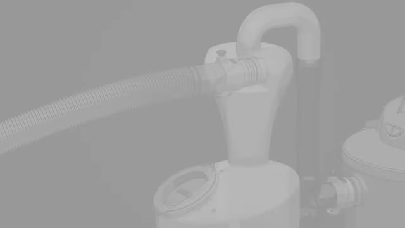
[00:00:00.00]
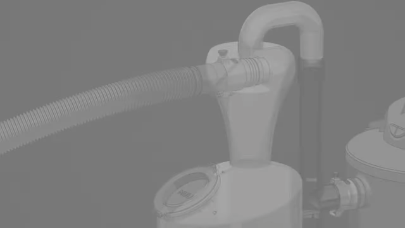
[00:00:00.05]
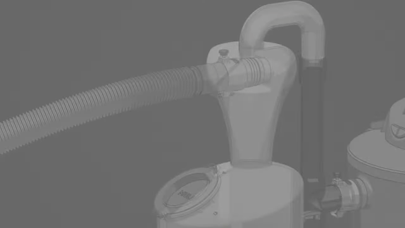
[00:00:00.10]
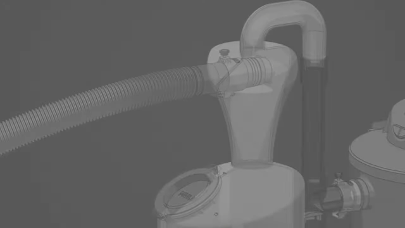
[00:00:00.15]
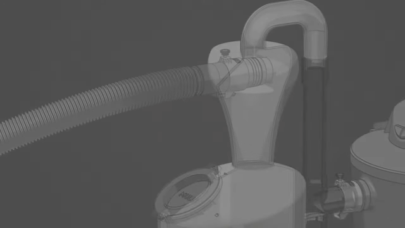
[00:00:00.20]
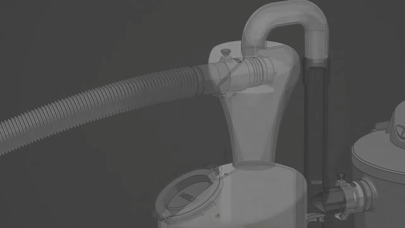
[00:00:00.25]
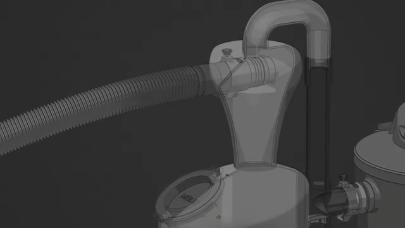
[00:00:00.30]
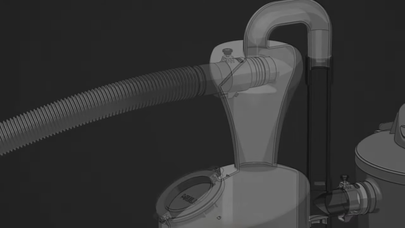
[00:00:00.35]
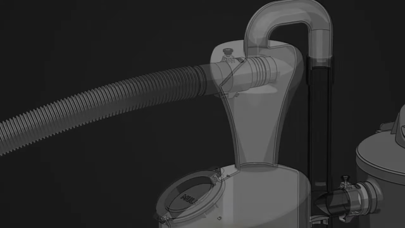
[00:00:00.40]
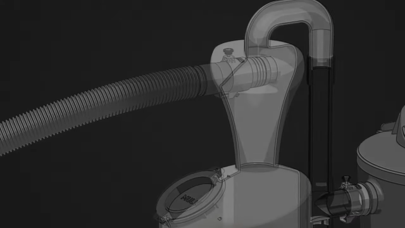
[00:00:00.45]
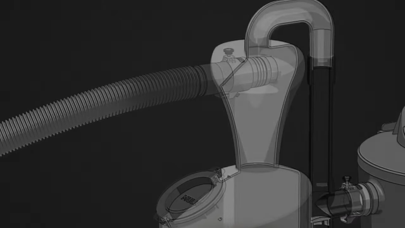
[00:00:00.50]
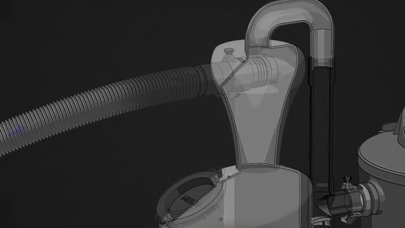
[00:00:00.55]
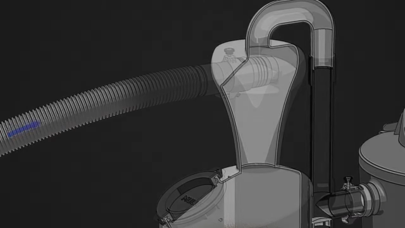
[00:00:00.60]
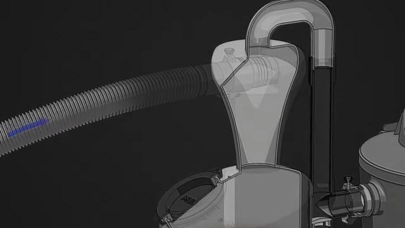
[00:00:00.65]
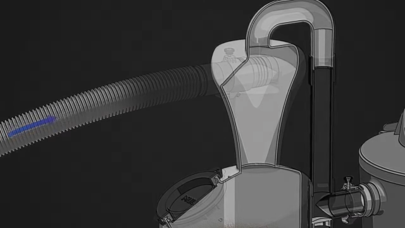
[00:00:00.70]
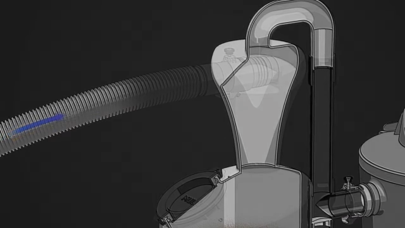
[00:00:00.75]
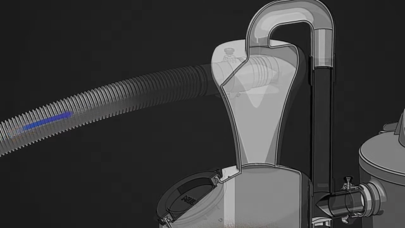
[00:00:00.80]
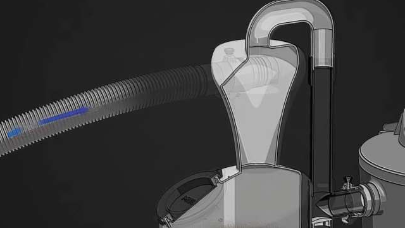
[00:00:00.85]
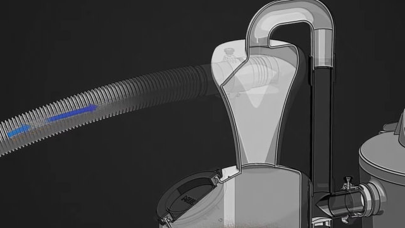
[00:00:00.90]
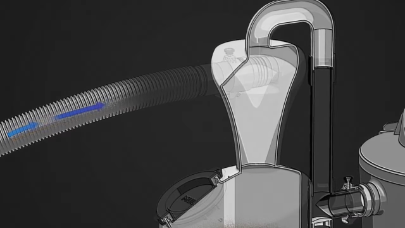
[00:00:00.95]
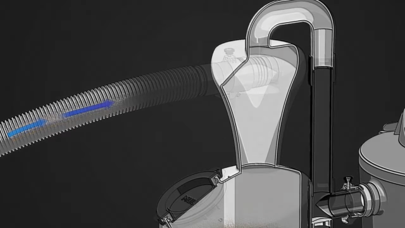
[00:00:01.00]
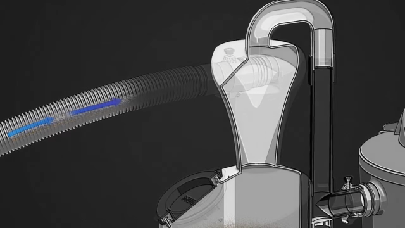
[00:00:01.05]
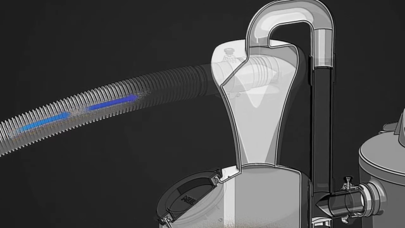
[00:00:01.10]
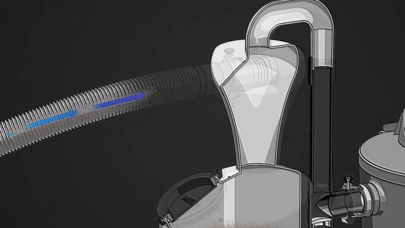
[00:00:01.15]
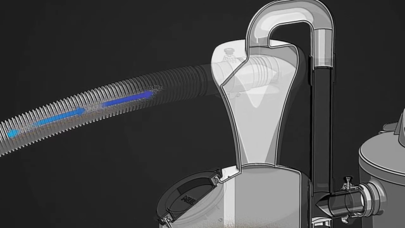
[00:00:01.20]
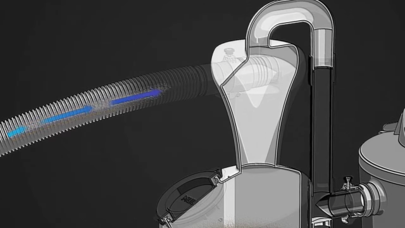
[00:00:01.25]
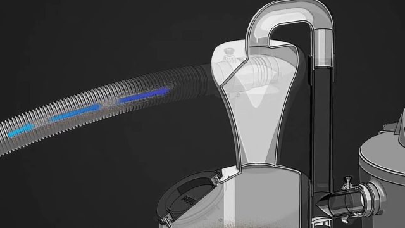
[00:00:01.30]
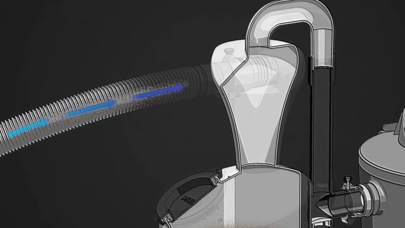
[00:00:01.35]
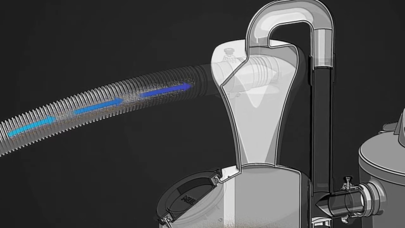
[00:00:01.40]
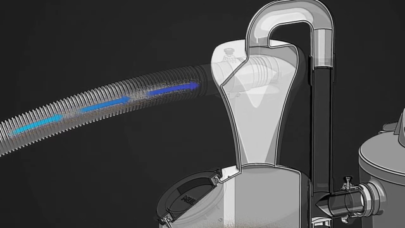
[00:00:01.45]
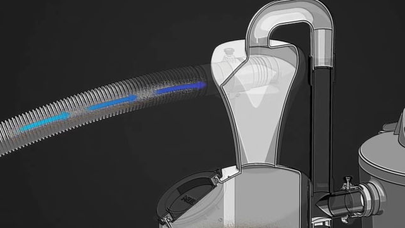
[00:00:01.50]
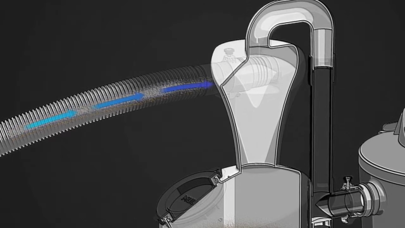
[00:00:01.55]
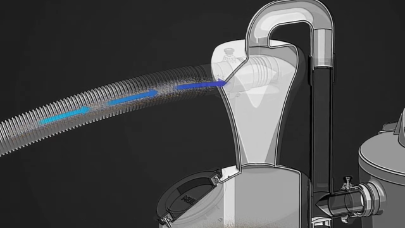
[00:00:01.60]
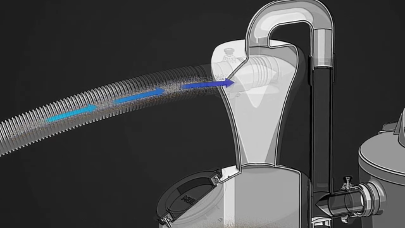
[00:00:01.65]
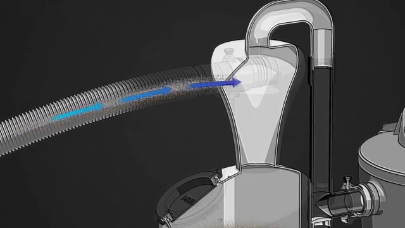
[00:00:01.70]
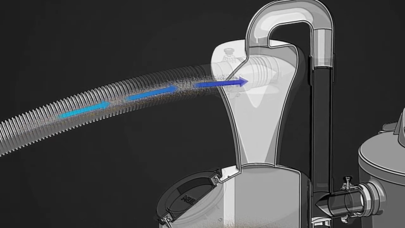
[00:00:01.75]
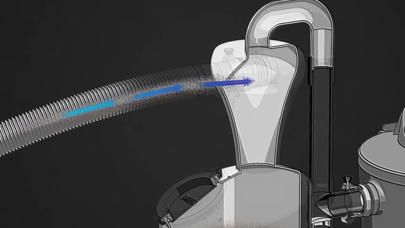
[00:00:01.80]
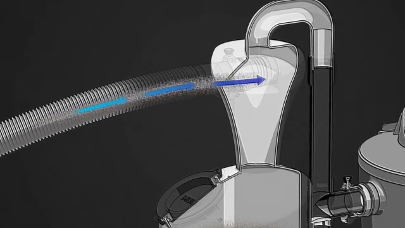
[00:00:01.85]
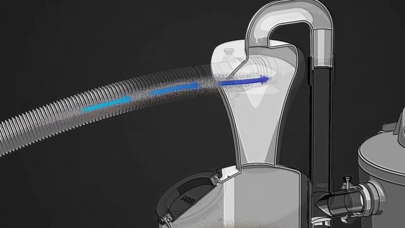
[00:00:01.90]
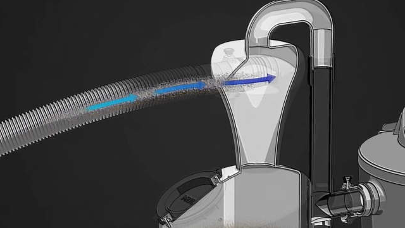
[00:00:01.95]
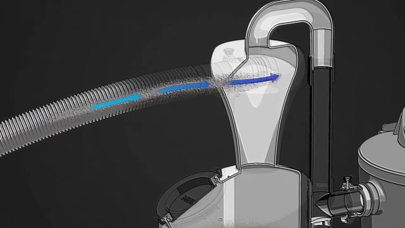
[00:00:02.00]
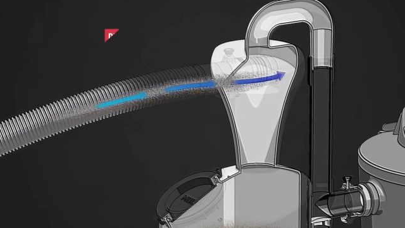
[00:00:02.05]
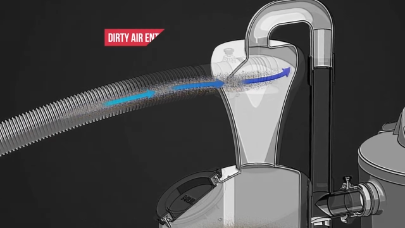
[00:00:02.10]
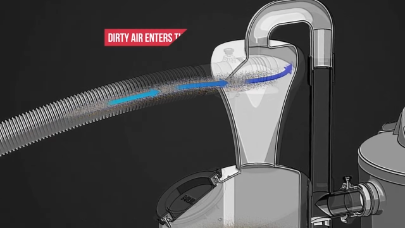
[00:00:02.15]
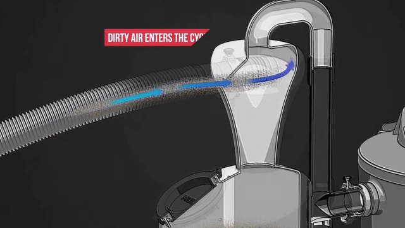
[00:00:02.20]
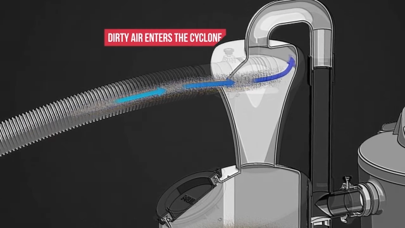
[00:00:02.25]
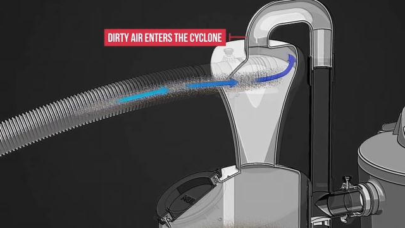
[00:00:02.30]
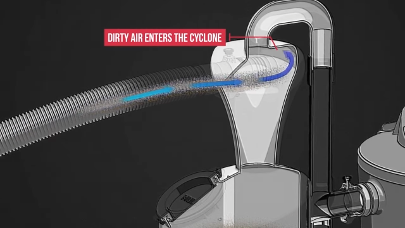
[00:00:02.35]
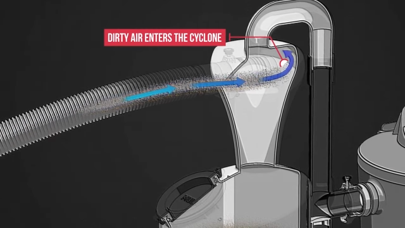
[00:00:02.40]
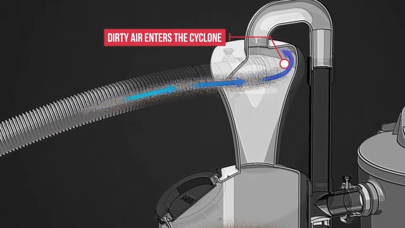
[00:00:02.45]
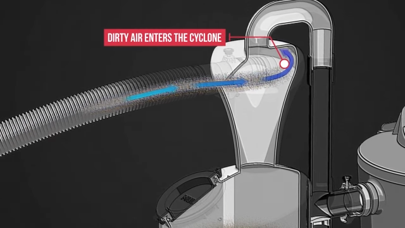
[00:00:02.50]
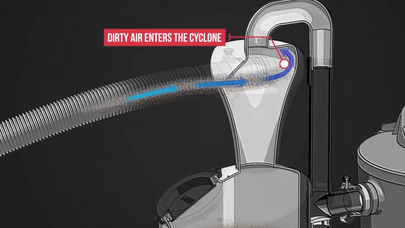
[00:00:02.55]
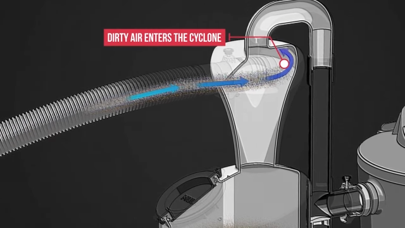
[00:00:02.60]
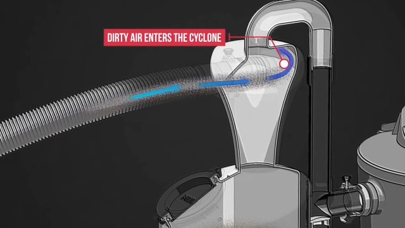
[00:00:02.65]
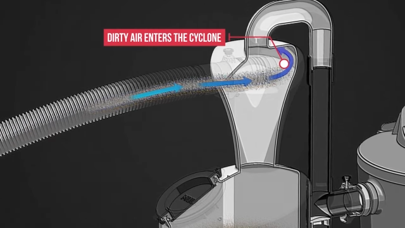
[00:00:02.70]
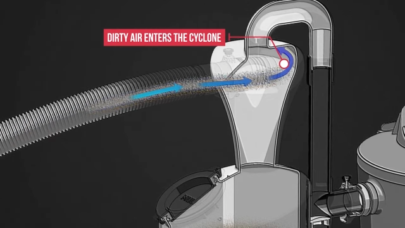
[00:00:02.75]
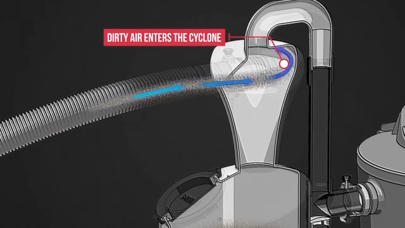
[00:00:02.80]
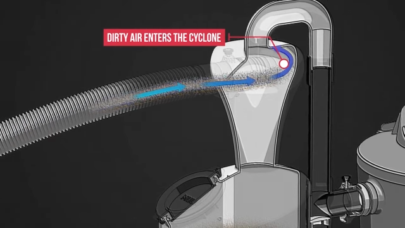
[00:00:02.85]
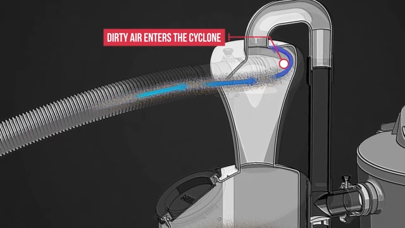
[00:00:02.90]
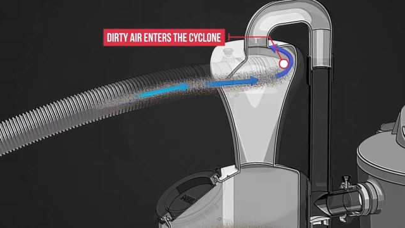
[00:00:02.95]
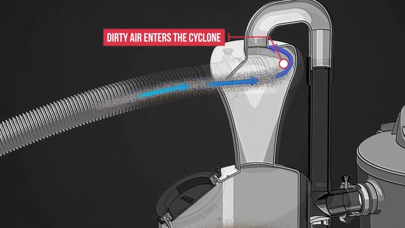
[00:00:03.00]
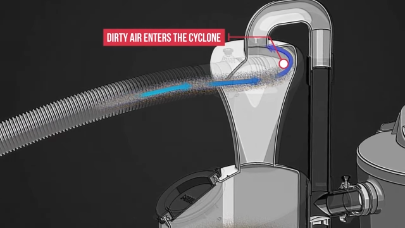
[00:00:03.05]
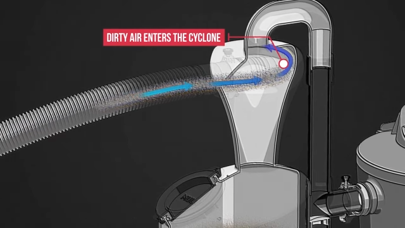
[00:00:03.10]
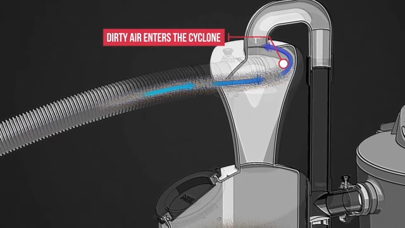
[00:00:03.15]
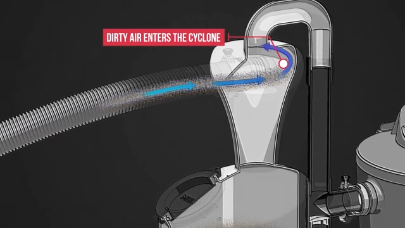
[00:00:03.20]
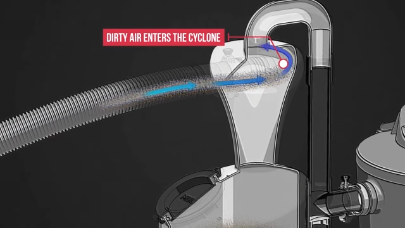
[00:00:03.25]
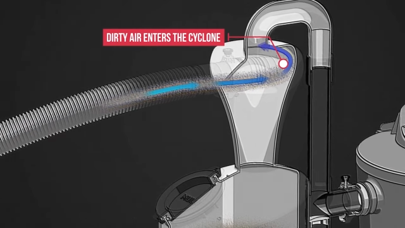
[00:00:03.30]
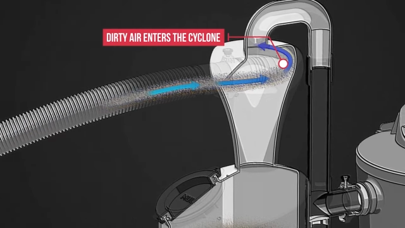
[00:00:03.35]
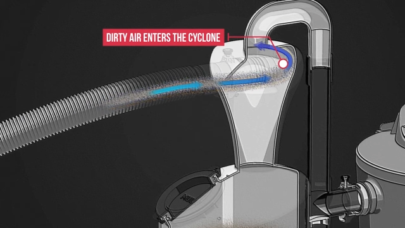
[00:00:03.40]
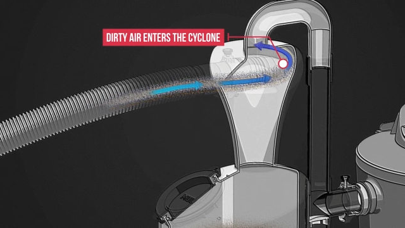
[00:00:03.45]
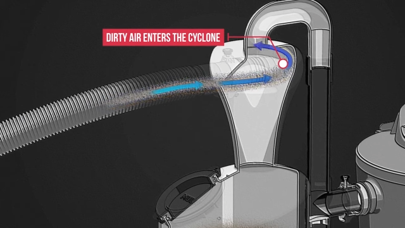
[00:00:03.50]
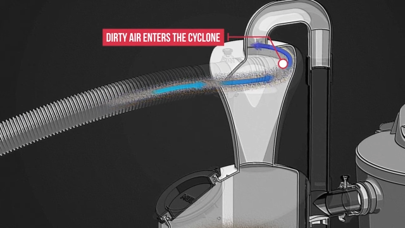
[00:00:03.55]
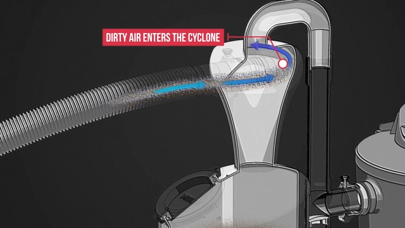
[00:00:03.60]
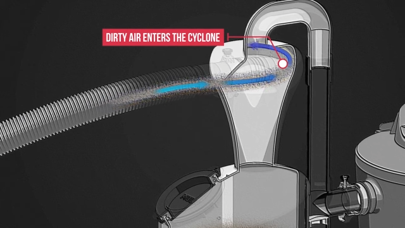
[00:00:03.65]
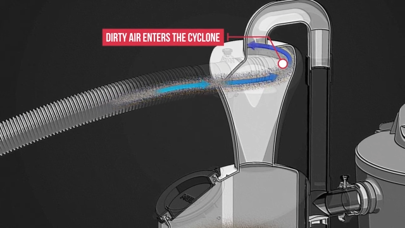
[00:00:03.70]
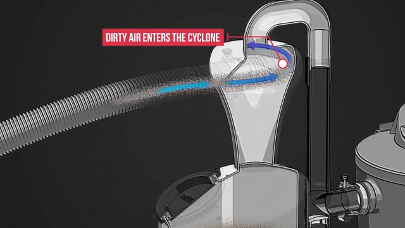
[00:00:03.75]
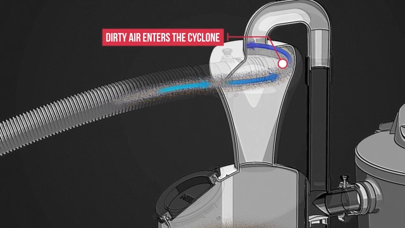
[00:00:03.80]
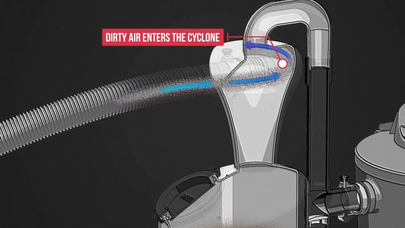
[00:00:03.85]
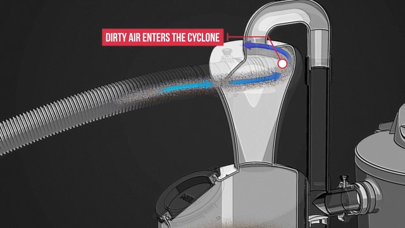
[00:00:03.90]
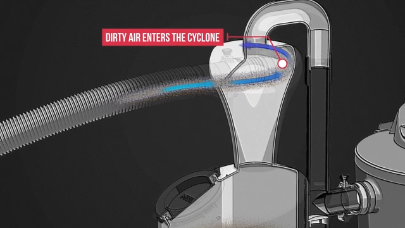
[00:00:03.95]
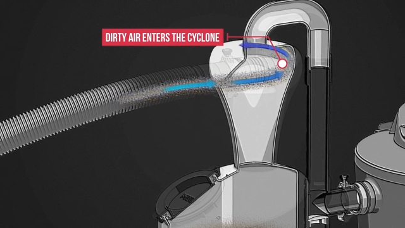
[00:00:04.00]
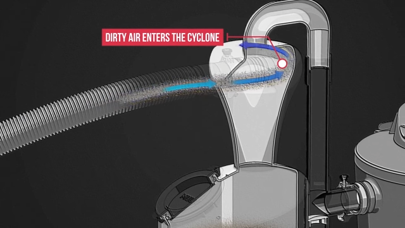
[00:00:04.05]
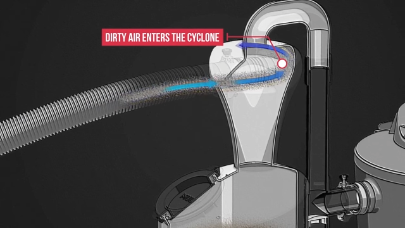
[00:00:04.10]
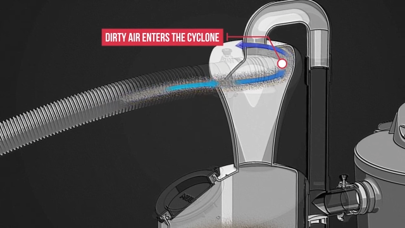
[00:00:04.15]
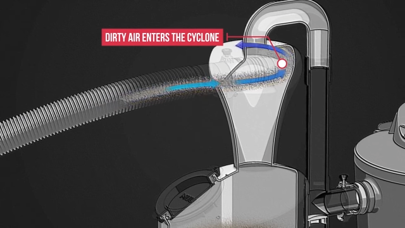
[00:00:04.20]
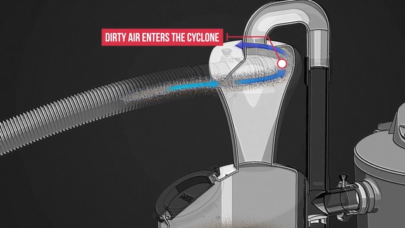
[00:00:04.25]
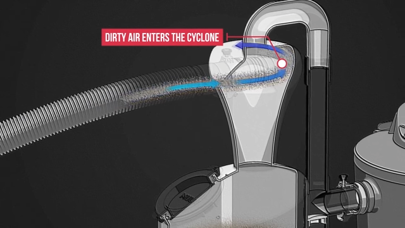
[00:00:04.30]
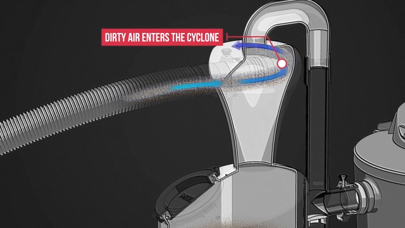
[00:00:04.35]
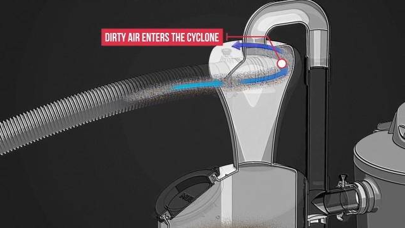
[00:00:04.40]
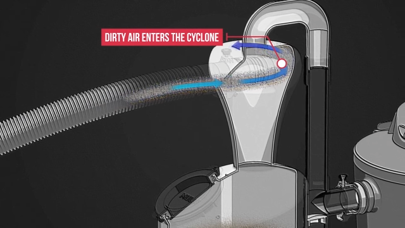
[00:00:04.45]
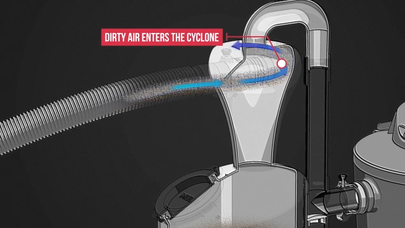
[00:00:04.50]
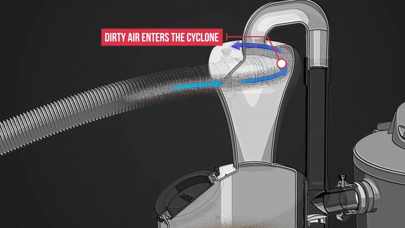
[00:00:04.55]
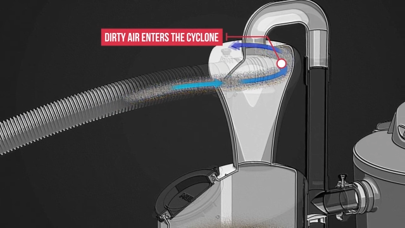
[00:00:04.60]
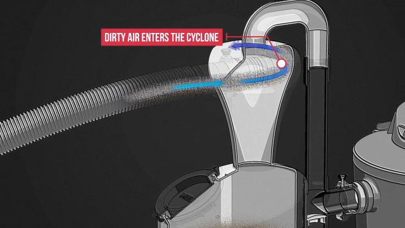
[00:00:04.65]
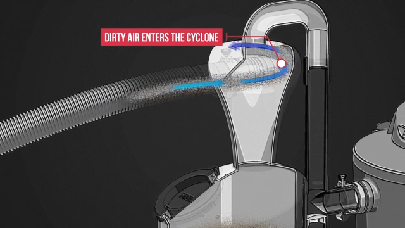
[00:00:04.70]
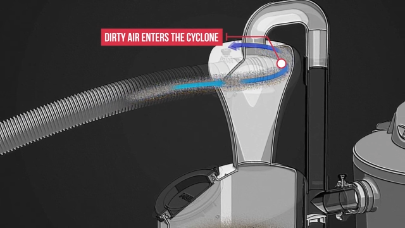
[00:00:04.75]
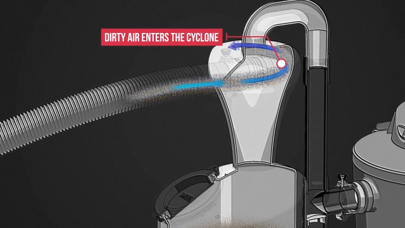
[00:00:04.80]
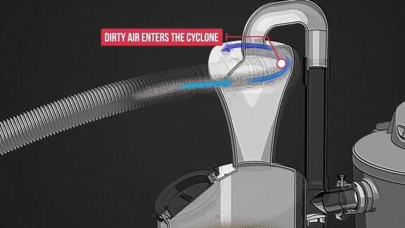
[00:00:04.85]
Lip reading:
No face is visible, so there are no lips to read.